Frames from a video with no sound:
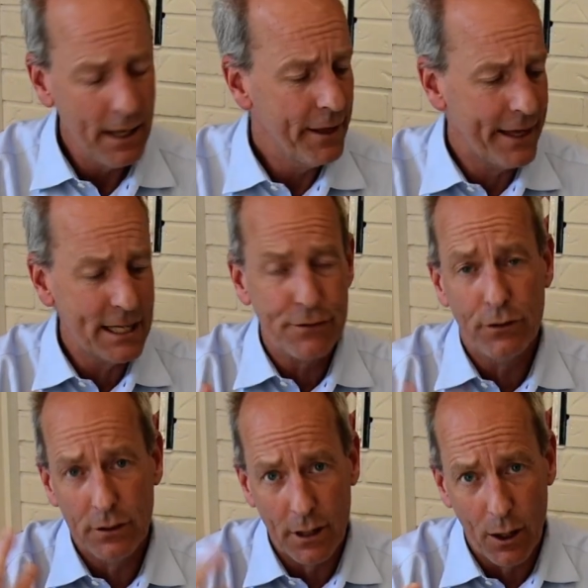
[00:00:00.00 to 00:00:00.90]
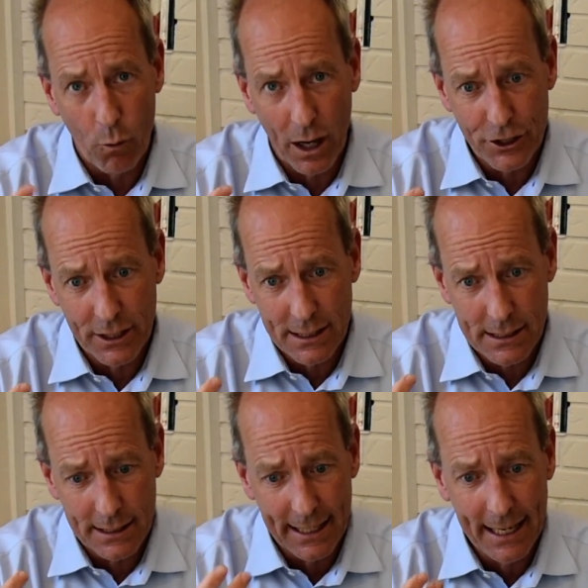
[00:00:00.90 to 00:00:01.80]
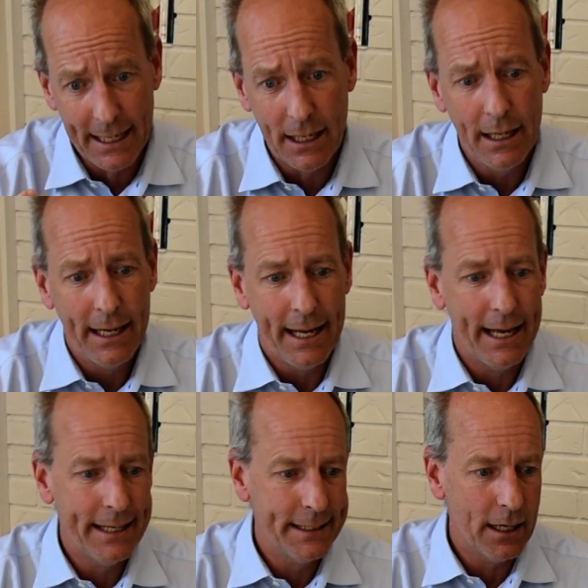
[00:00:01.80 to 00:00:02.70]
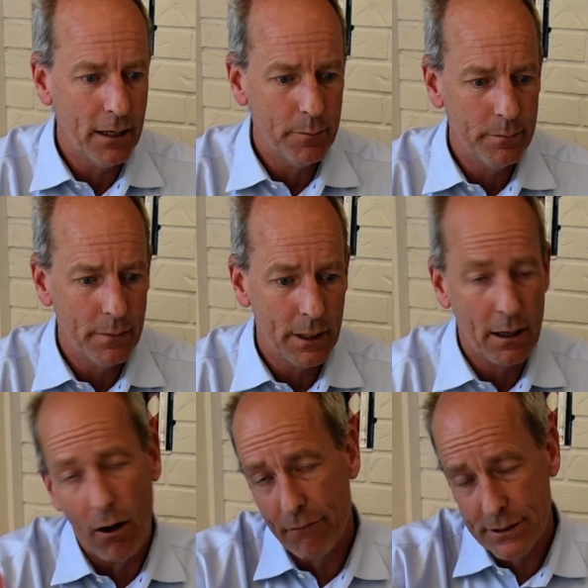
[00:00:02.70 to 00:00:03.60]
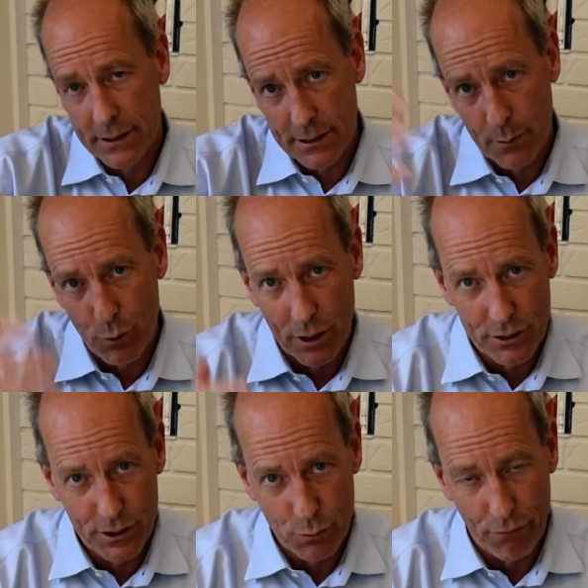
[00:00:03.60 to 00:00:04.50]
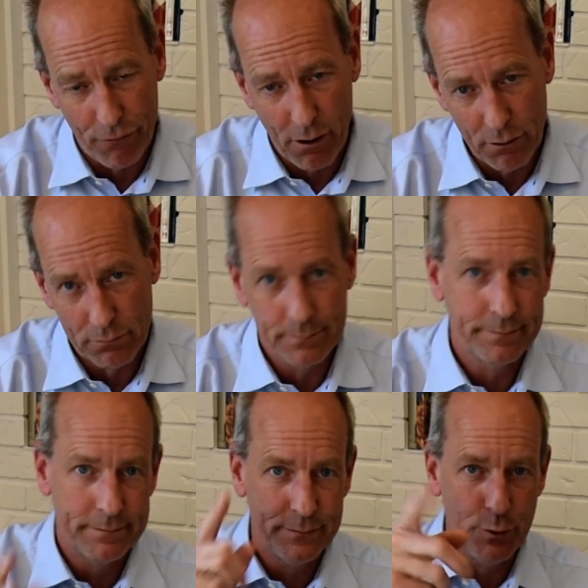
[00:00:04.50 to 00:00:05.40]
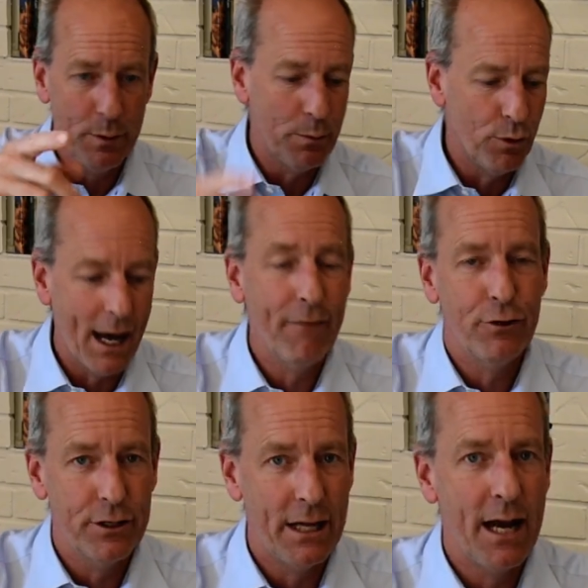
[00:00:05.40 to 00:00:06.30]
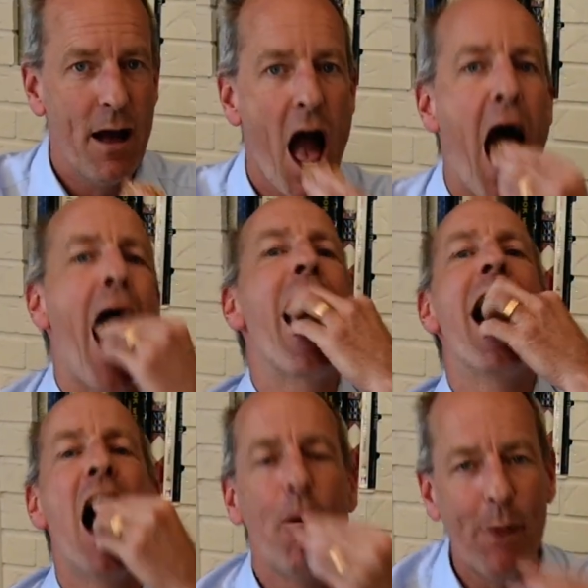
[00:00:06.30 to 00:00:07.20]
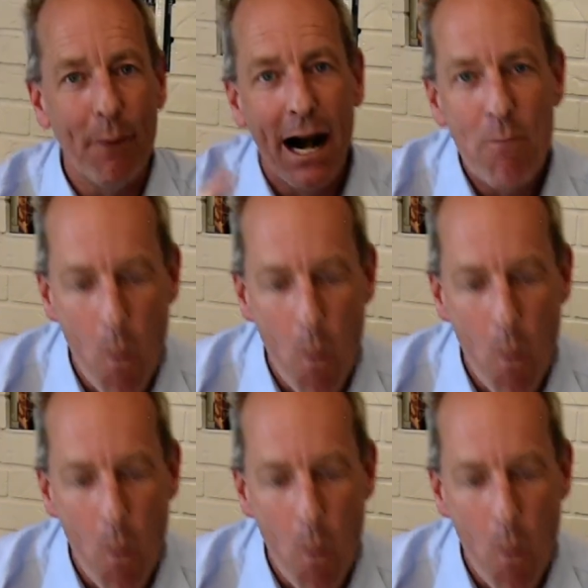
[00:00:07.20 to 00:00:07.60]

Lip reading: Thanks for watching us today, and obviously some questions will follow. You people have a good day. Bye-bye.